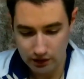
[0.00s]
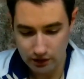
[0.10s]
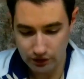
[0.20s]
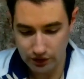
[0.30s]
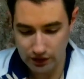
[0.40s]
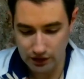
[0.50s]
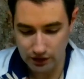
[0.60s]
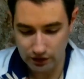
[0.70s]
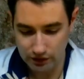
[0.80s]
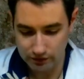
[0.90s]
of
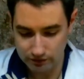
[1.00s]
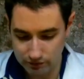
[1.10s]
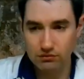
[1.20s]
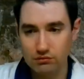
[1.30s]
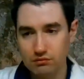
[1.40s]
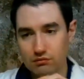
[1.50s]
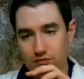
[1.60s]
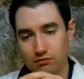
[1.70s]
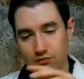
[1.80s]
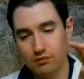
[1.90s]
seeds.
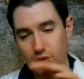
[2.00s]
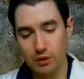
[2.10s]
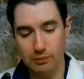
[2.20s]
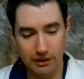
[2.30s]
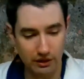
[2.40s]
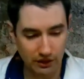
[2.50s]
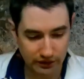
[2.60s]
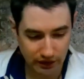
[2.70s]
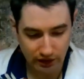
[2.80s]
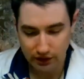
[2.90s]
Wipe that
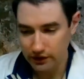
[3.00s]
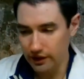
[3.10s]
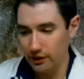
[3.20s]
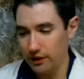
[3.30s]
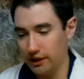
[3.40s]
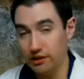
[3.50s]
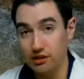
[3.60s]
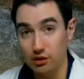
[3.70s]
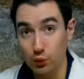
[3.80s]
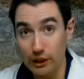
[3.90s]
off. Now I add the
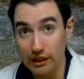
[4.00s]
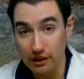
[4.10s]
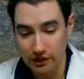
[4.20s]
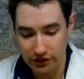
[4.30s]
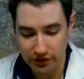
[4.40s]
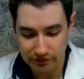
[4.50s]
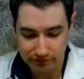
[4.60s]
dill weeds.